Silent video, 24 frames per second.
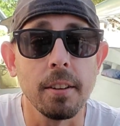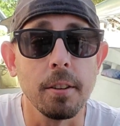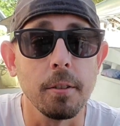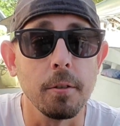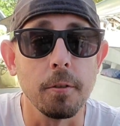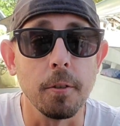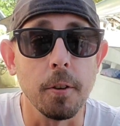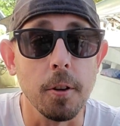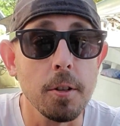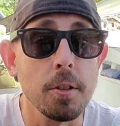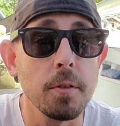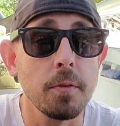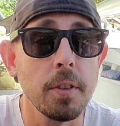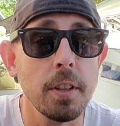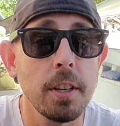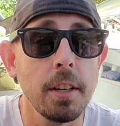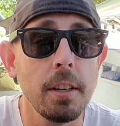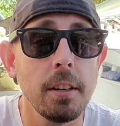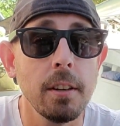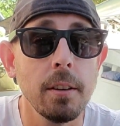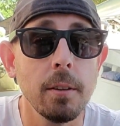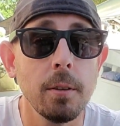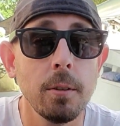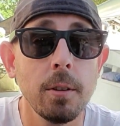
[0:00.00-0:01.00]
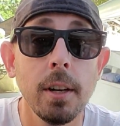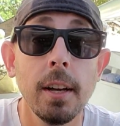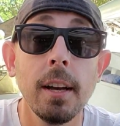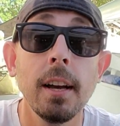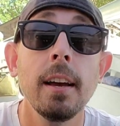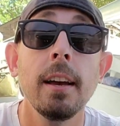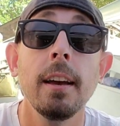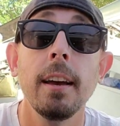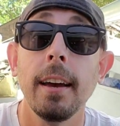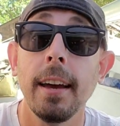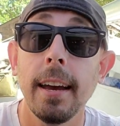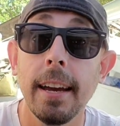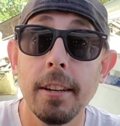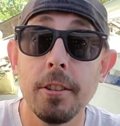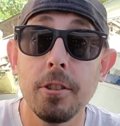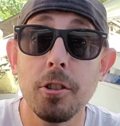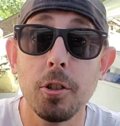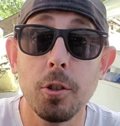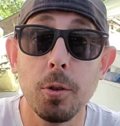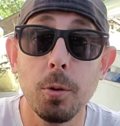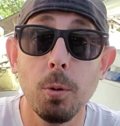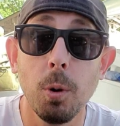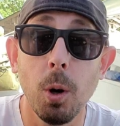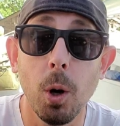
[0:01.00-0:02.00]
of the first video,
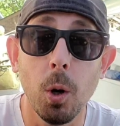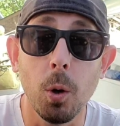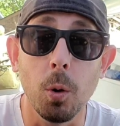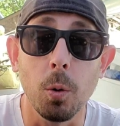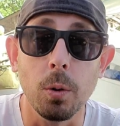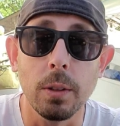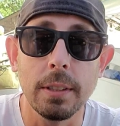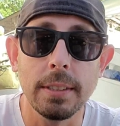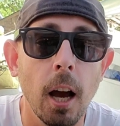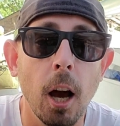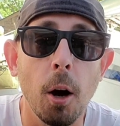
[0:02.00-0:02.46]
H2O.